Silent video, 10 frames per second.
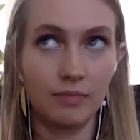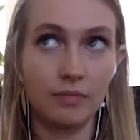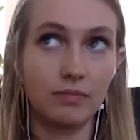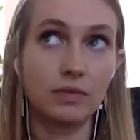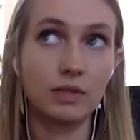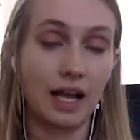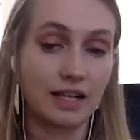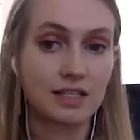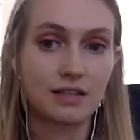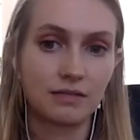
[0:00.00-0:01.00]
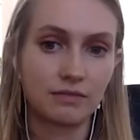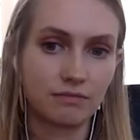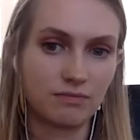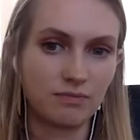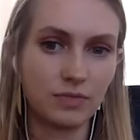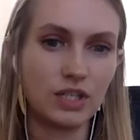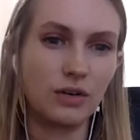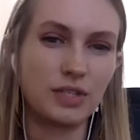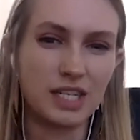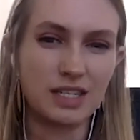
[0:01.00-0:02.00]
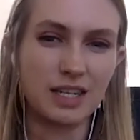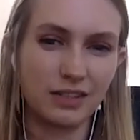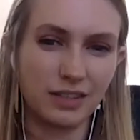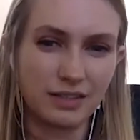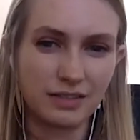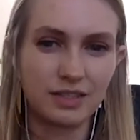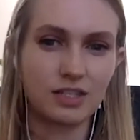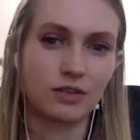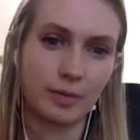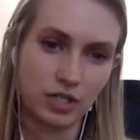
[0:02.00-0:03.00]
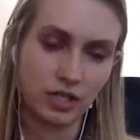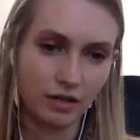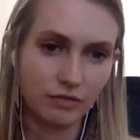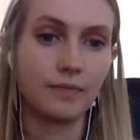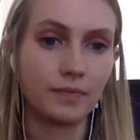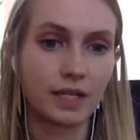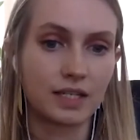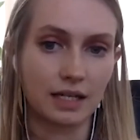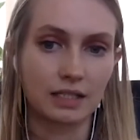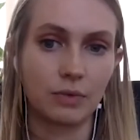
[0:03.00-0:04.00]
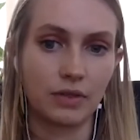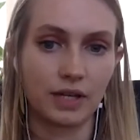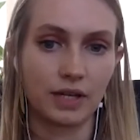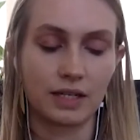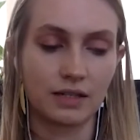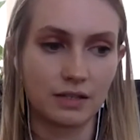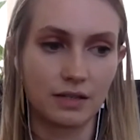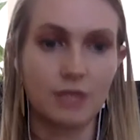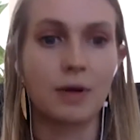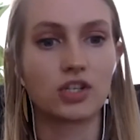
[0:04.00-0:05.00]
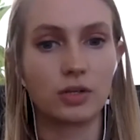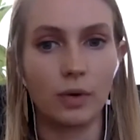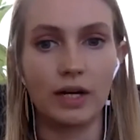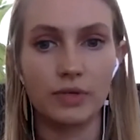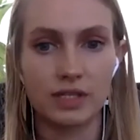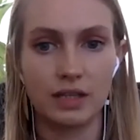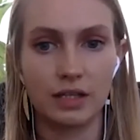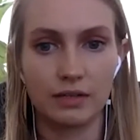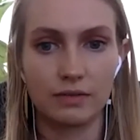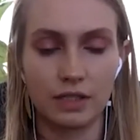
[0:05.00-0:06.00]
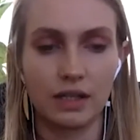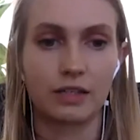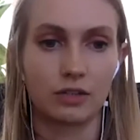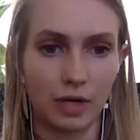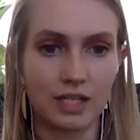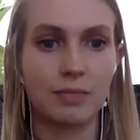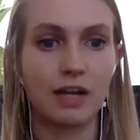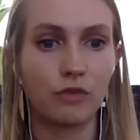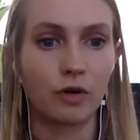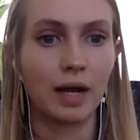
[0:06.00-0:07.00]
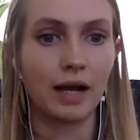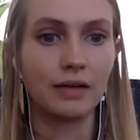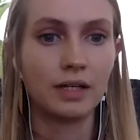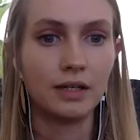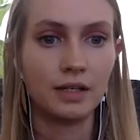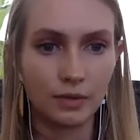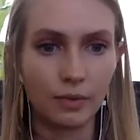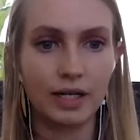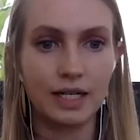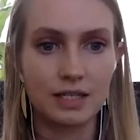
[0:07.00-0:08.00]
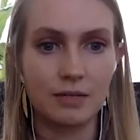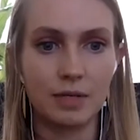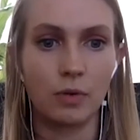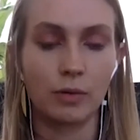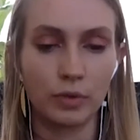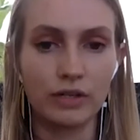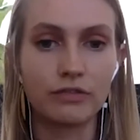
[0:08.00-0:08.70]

less, you know, detailed description of exactly what that entails, especially when it was in the resume format where it needs to be more brief.